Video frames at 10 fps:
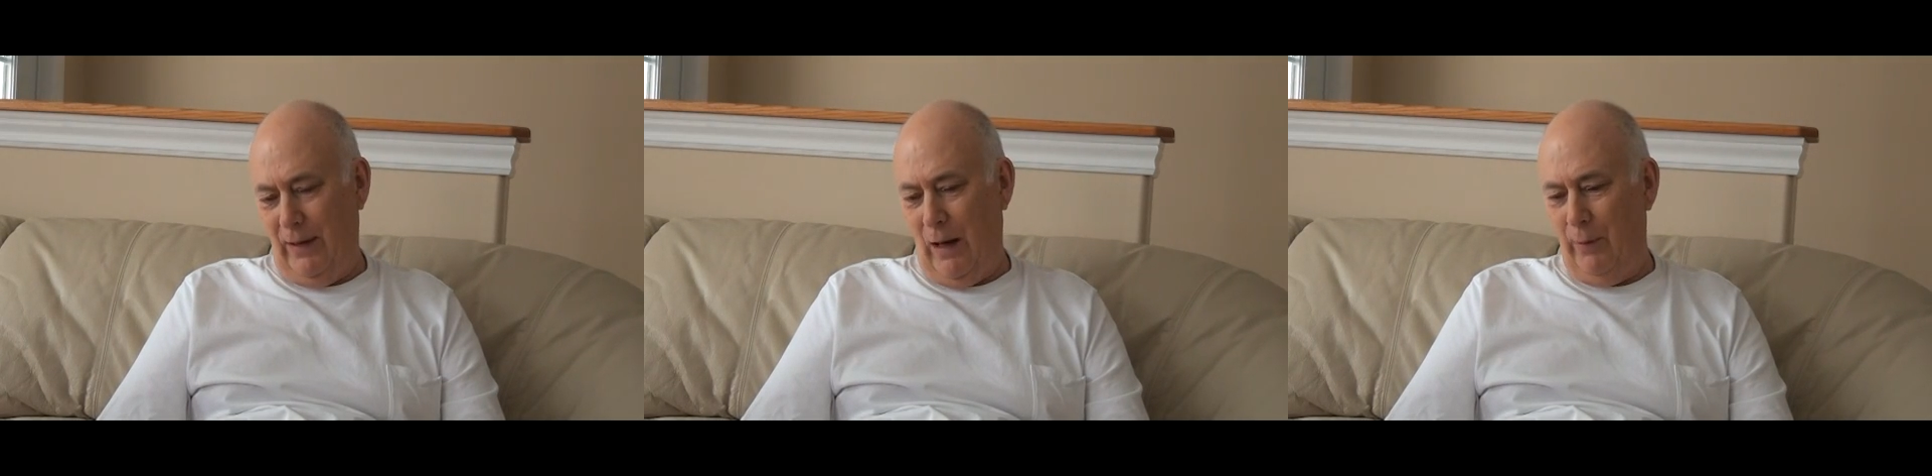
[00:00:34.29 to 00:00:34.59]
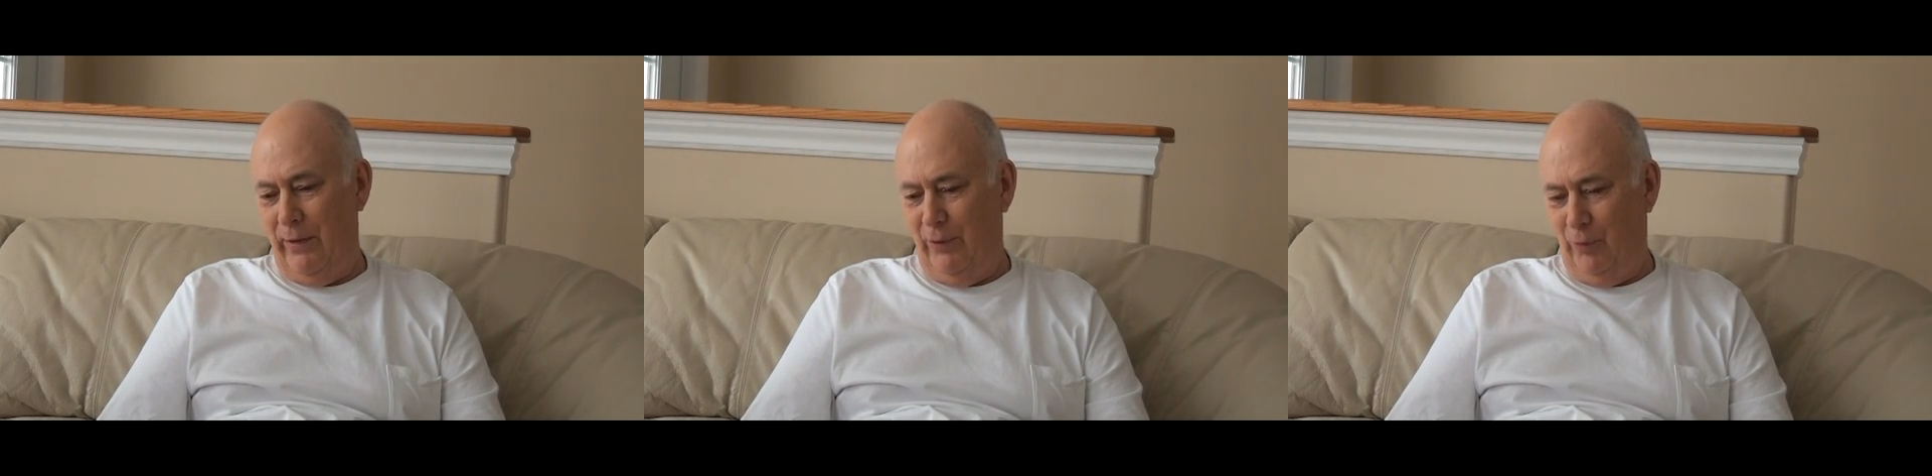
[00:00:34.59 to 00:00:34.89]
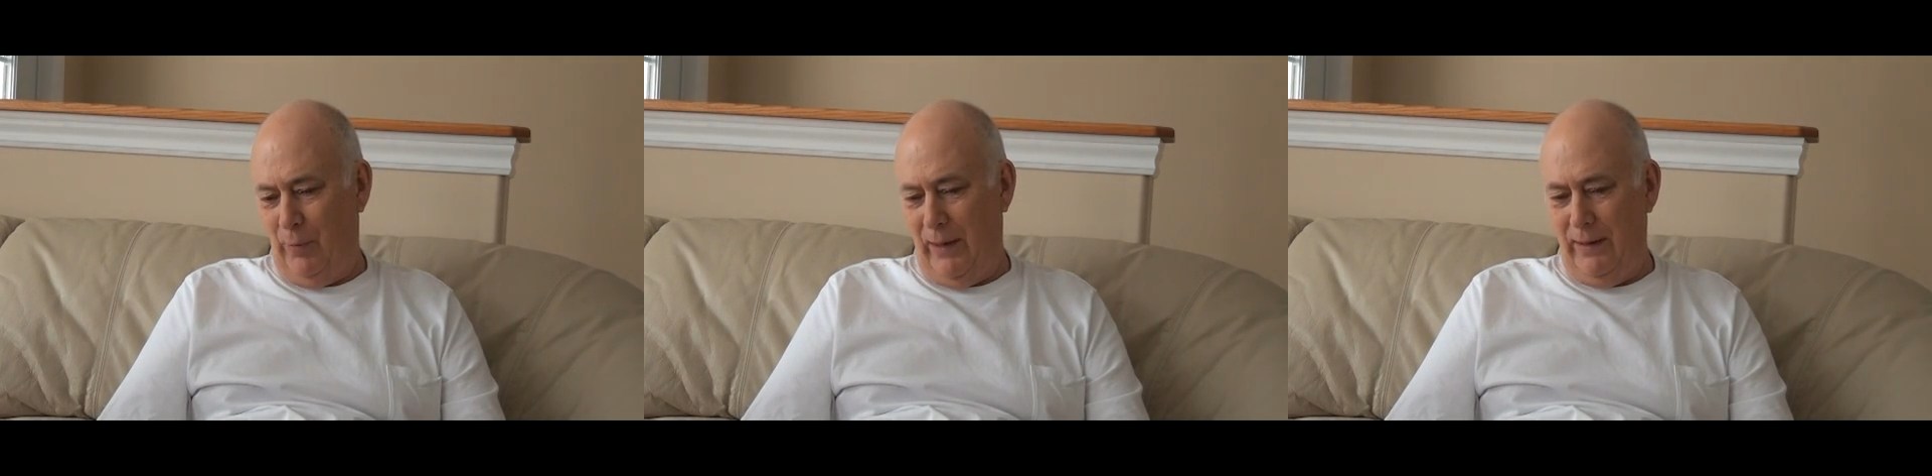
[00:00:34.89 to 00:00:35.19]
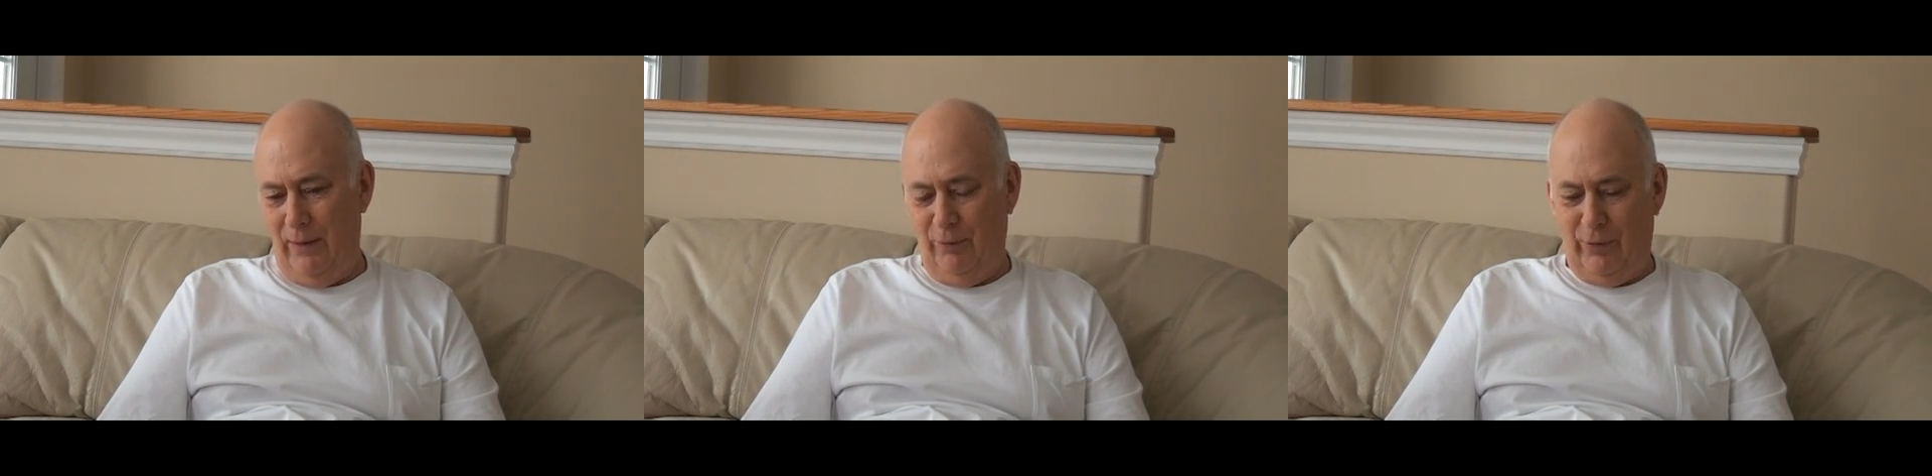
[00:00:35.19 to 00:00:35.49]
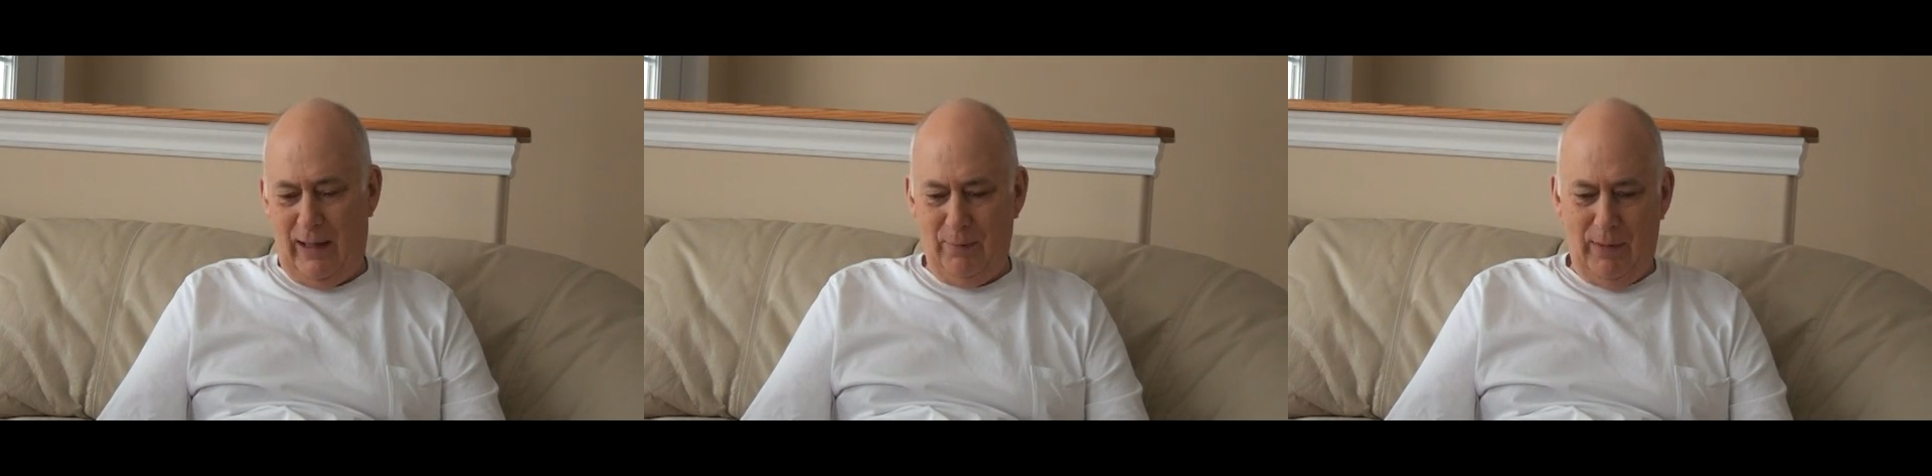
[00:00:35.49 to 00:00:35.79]
already spread
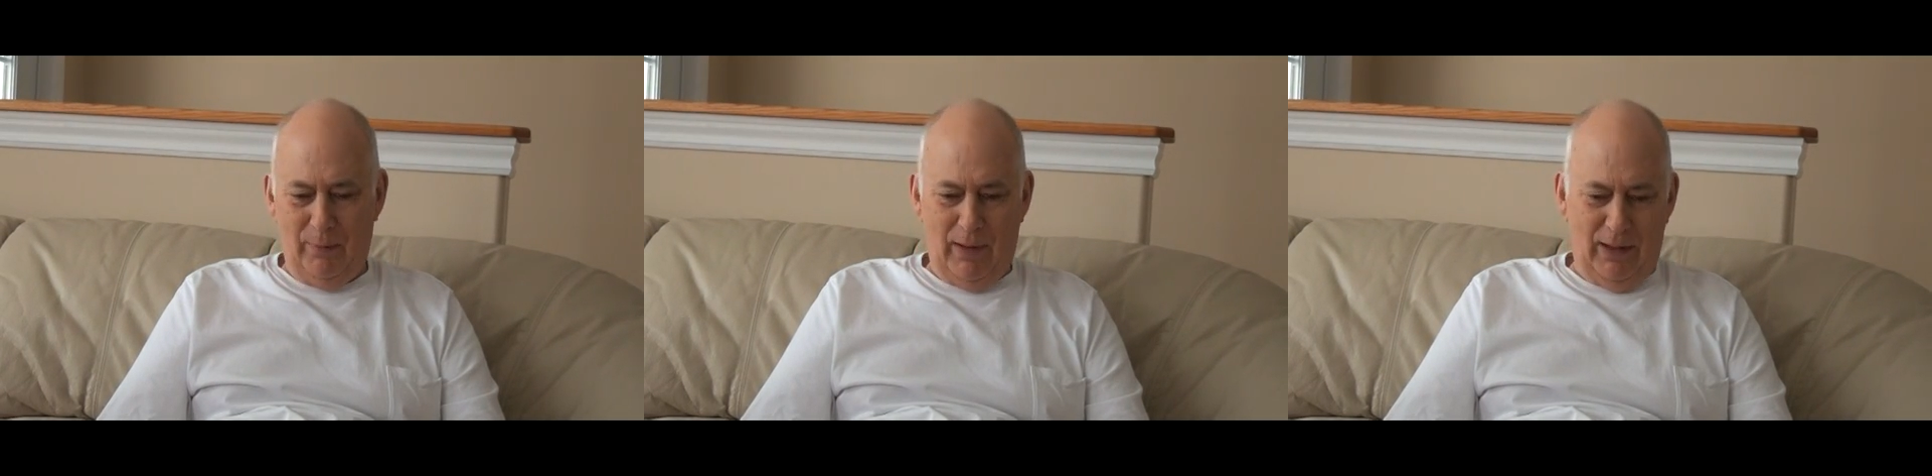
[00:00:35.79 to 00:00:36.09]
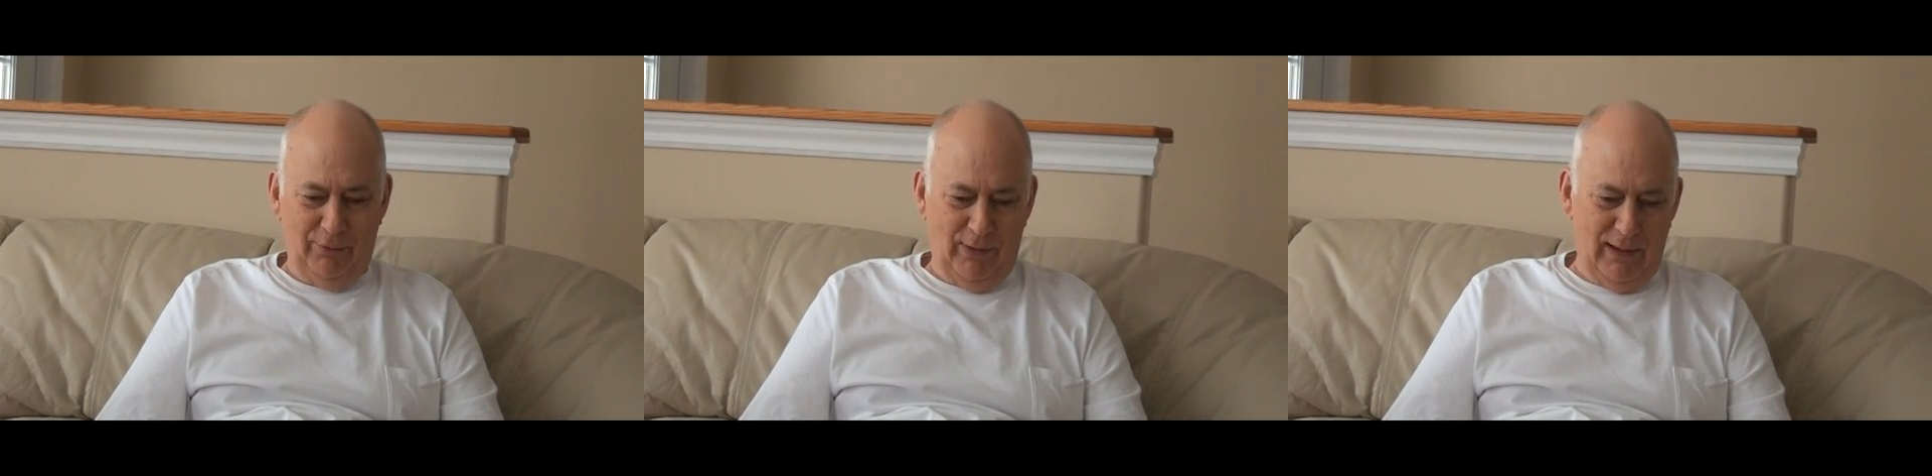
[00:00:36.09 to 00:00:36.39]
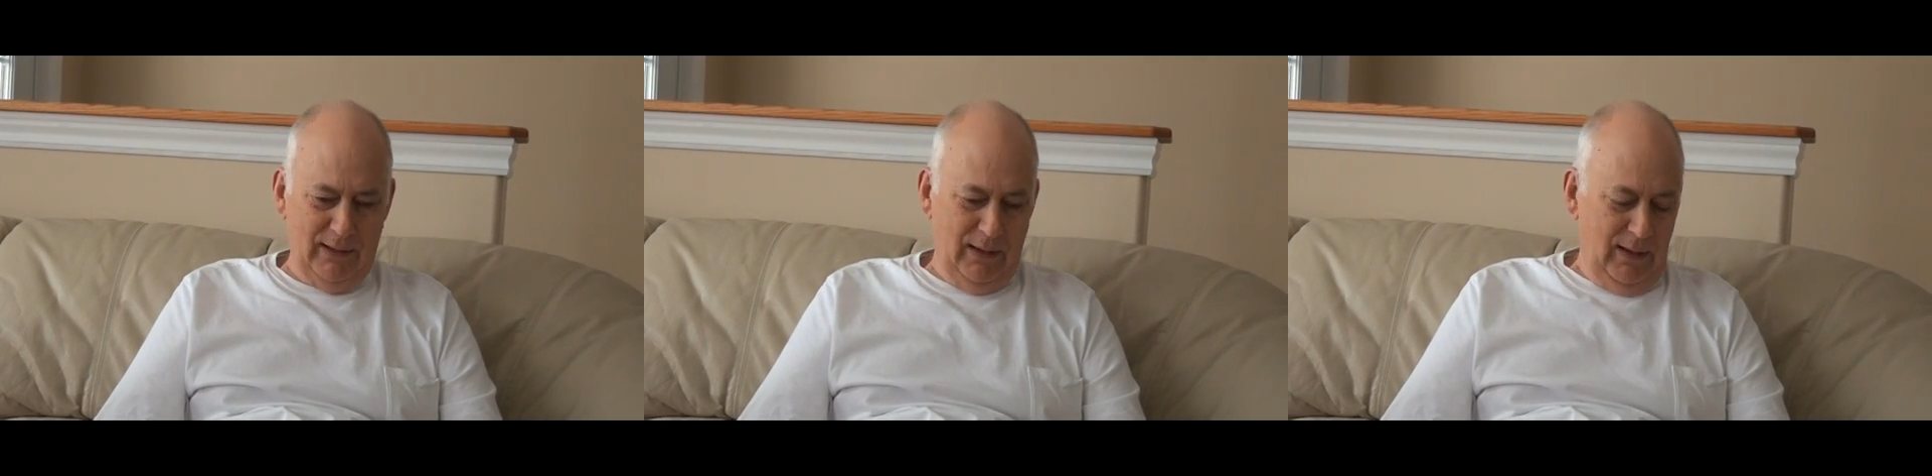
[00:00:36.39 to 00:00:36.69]
outside my prostate